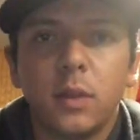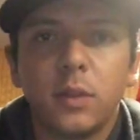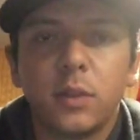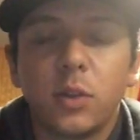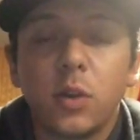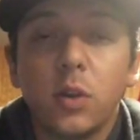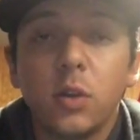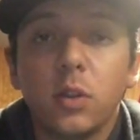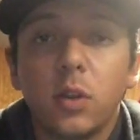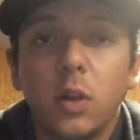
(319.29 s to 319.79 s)

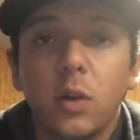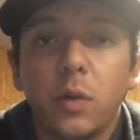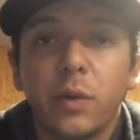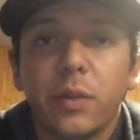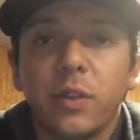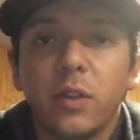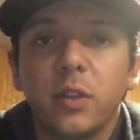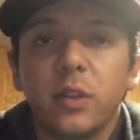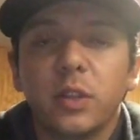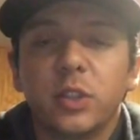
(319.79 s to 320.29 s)
To go along
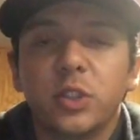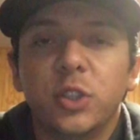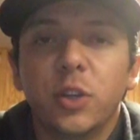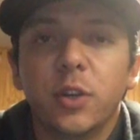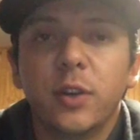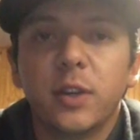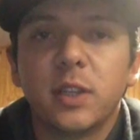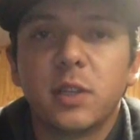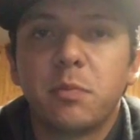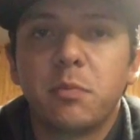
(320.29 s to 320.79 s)
with the
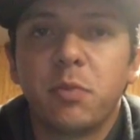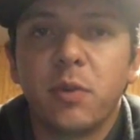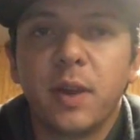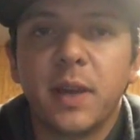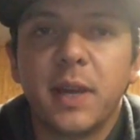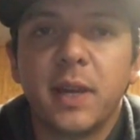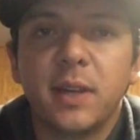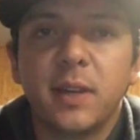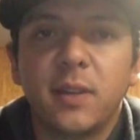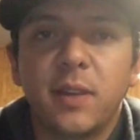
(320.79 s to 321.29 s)
luxurious
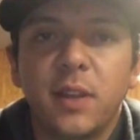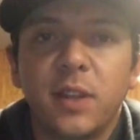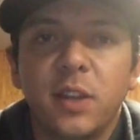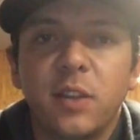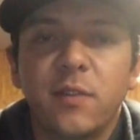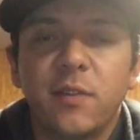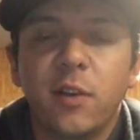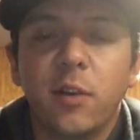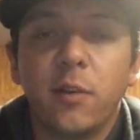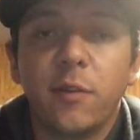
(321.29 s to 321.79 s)
brand that they
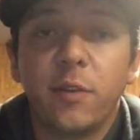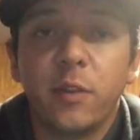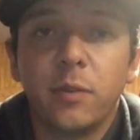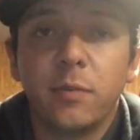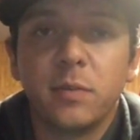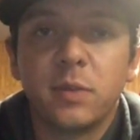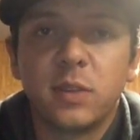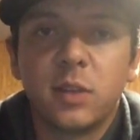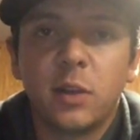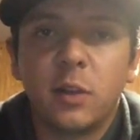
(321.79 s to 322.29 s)
developed for
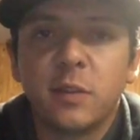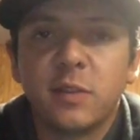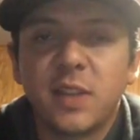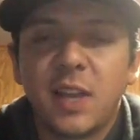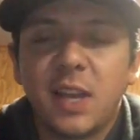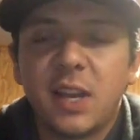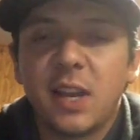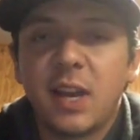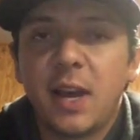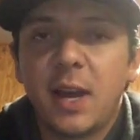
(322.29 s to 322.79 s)
themselves,
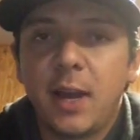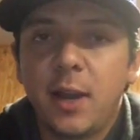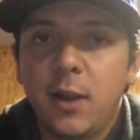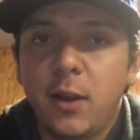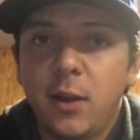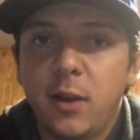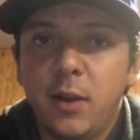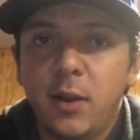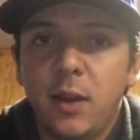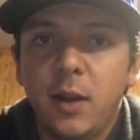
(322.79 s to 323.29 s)
they had to
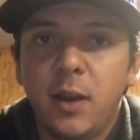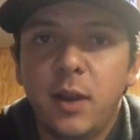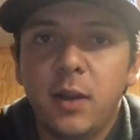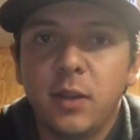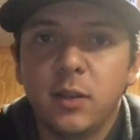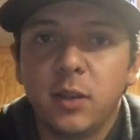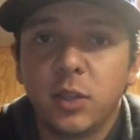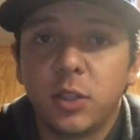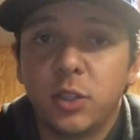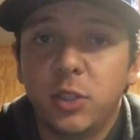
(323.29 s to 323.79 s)
hire
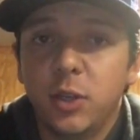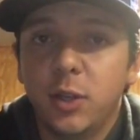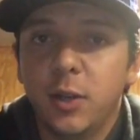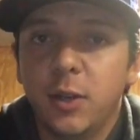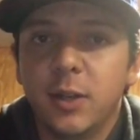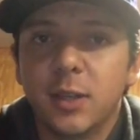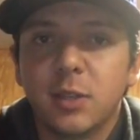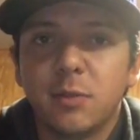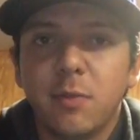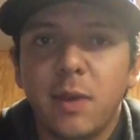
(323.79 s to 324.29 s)

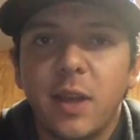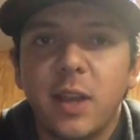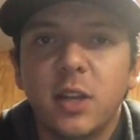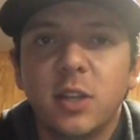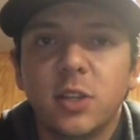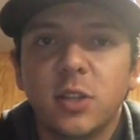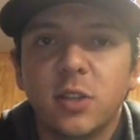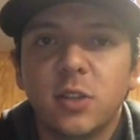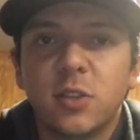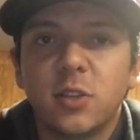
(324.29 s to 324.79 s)
luxurious
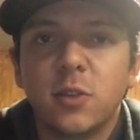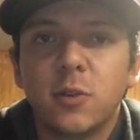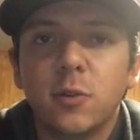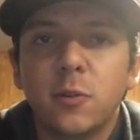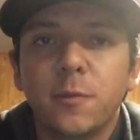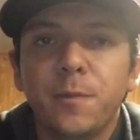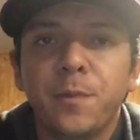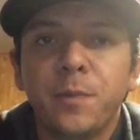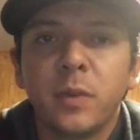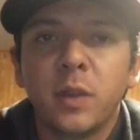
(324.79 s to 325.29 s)
managers
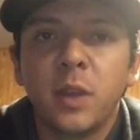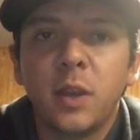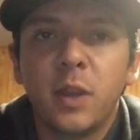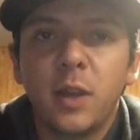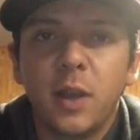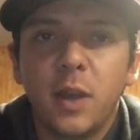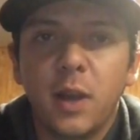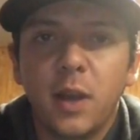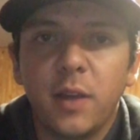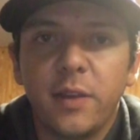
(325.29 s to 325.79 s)
too.
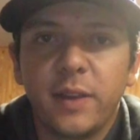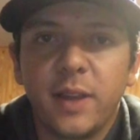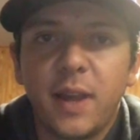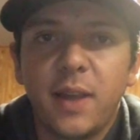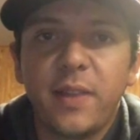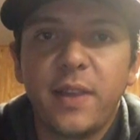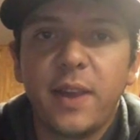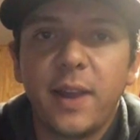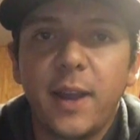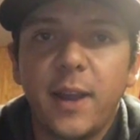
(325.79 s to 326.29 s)
The
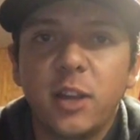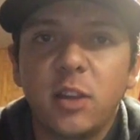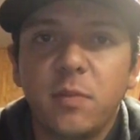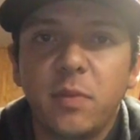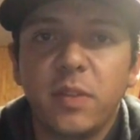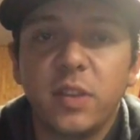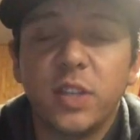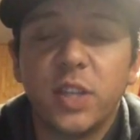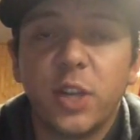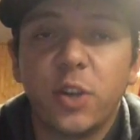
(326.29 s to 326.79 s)
guy they hired to
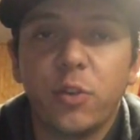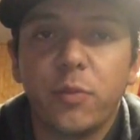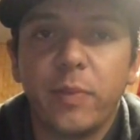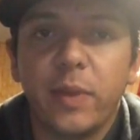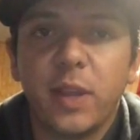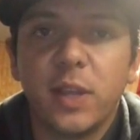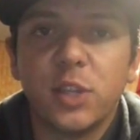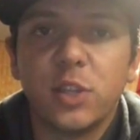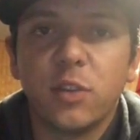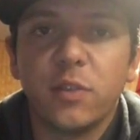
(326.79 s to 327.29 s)
be the general
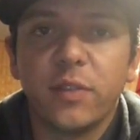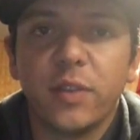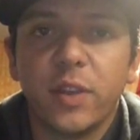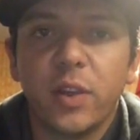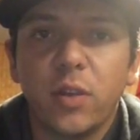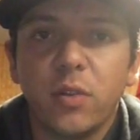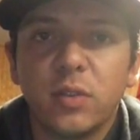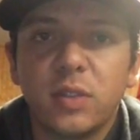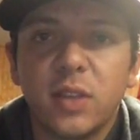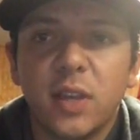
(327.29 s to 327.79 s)
manager of the
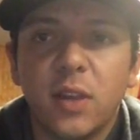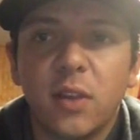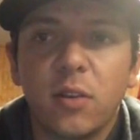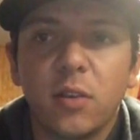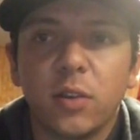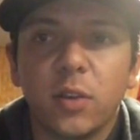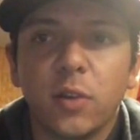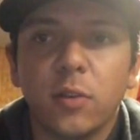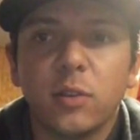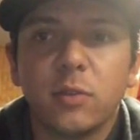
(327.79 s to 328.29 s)

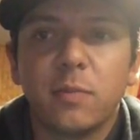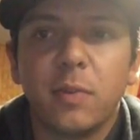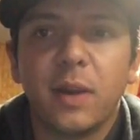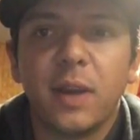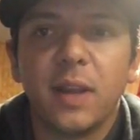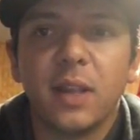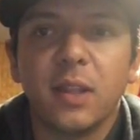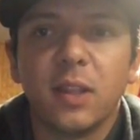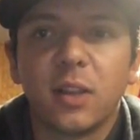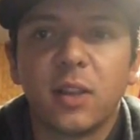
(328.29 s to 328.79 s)
hotel goes
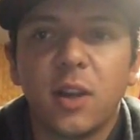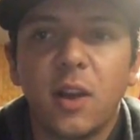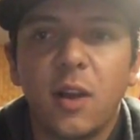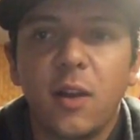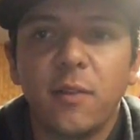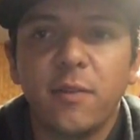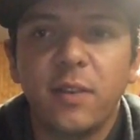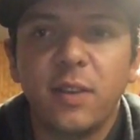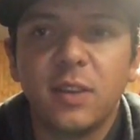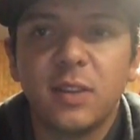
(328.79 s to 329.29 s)
by Le
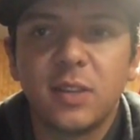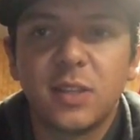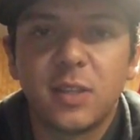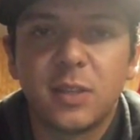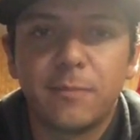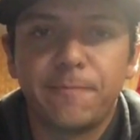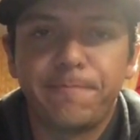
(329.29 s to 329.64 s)
Calvis.